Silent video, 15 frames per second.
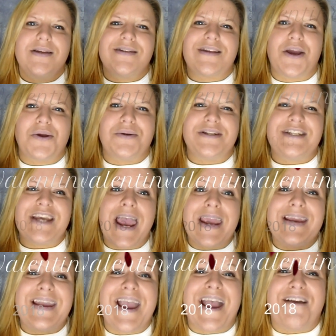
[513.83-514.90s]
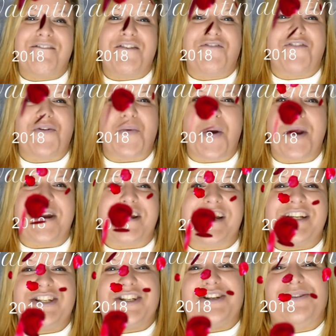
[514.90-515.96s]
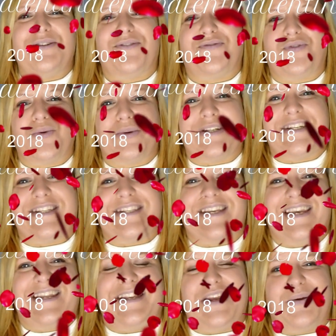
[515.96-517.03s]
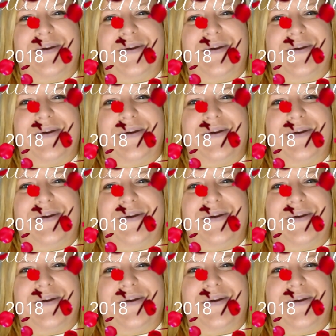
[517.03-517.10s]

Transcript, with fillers: So take care everyone and I do look forward to seeing you